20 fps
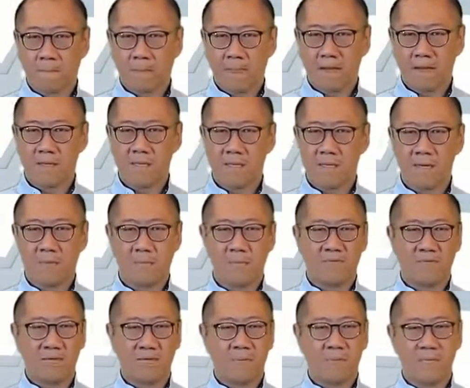The number
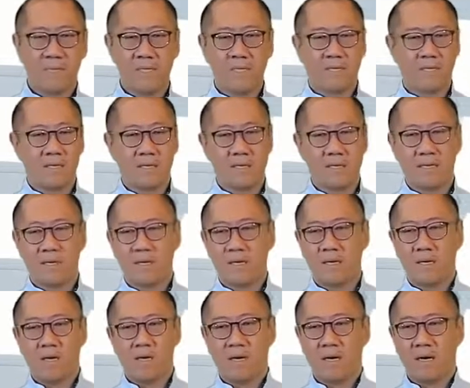of companies that are
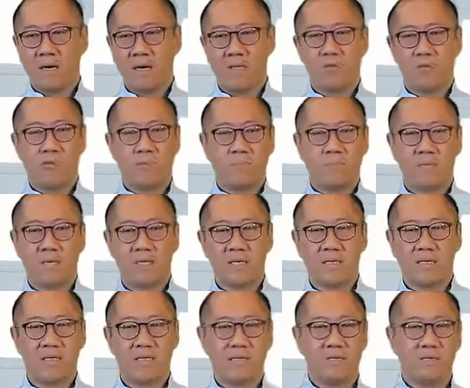100
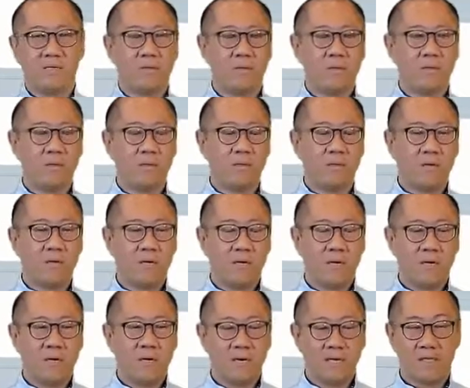plus years old
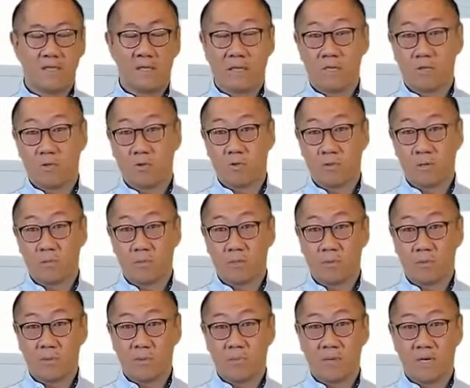has
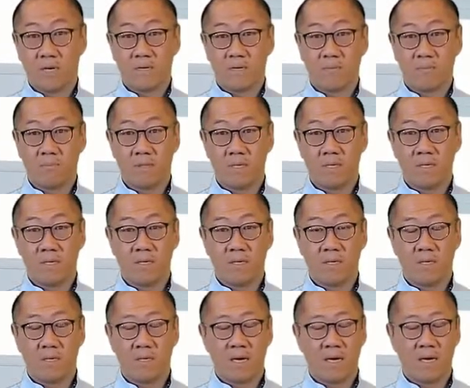dropped remarkably,
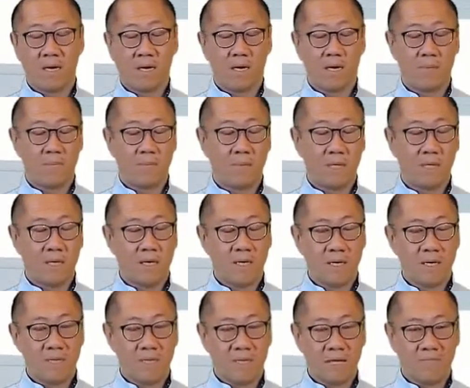and
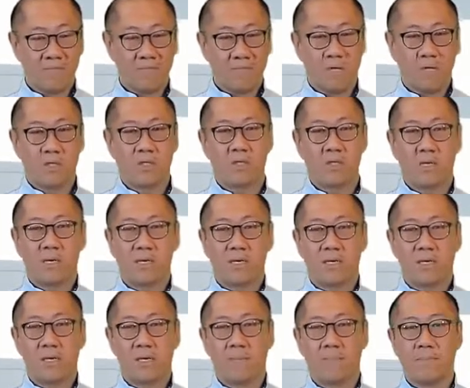we have much
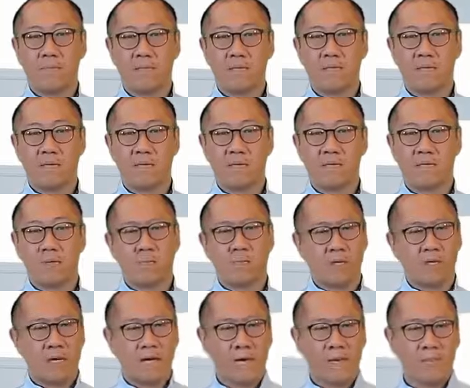younger companies now. So
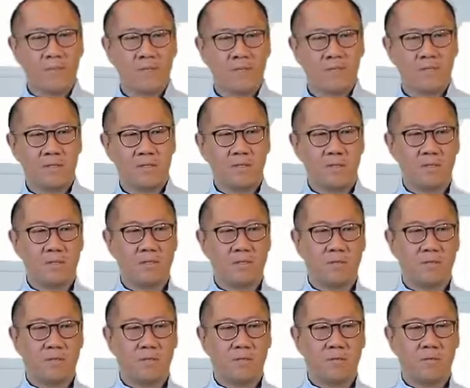what happened to
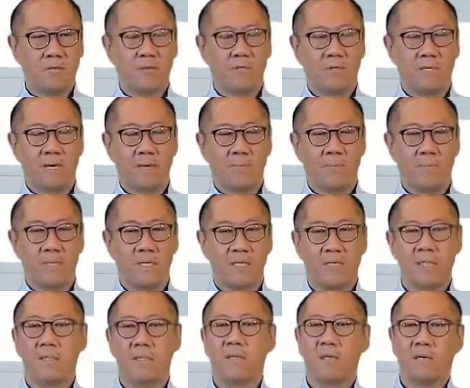those older
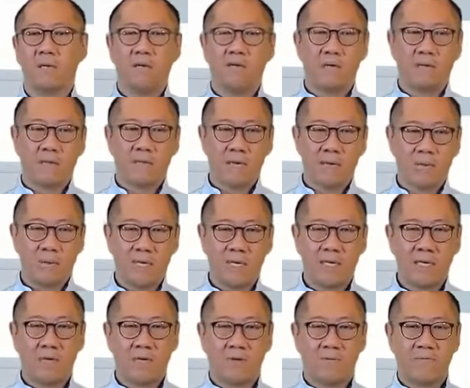companies that
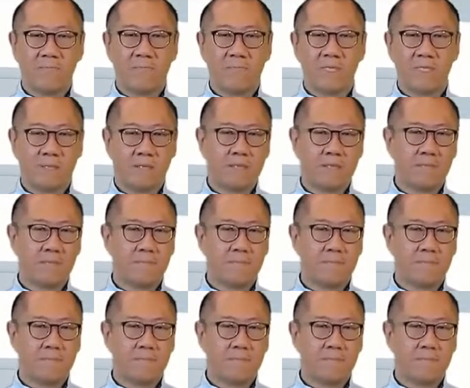went out of business?